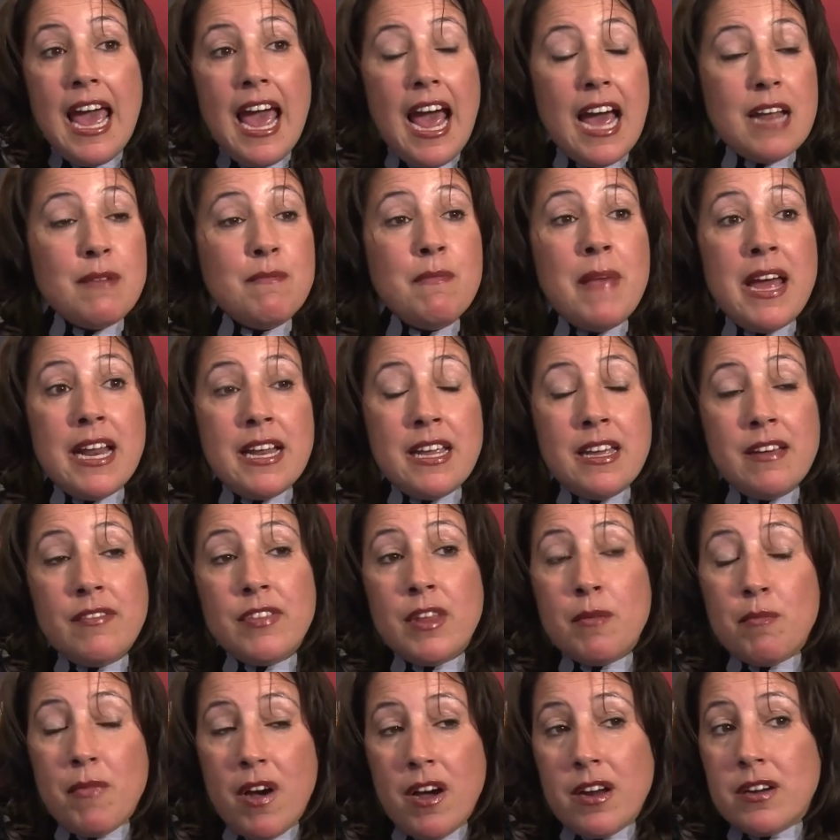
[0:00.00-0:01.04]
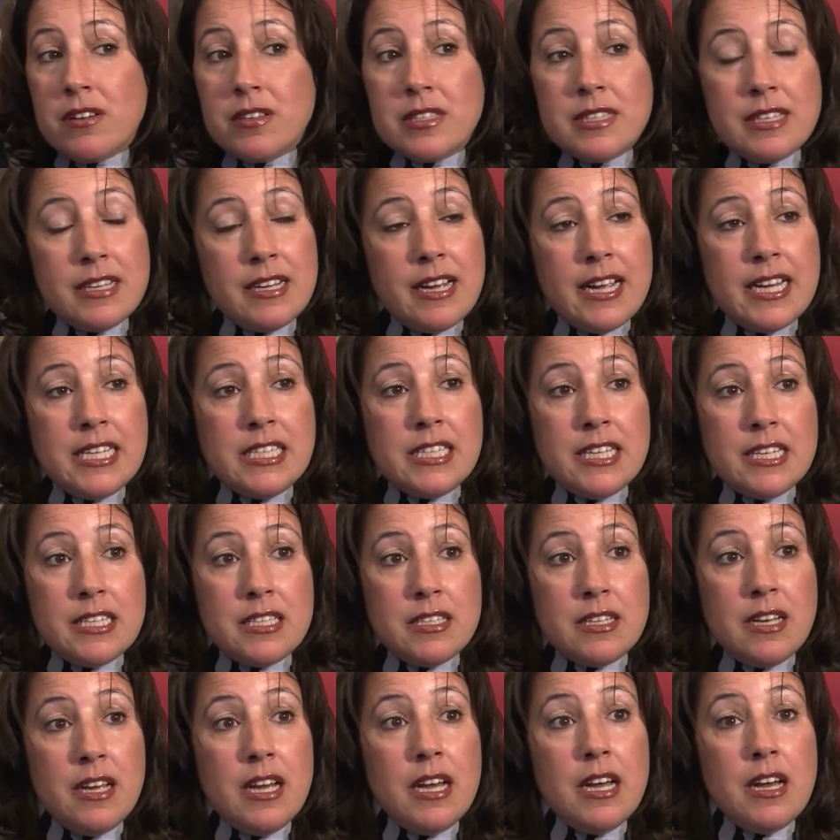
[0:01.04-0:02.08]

And many of the models that I just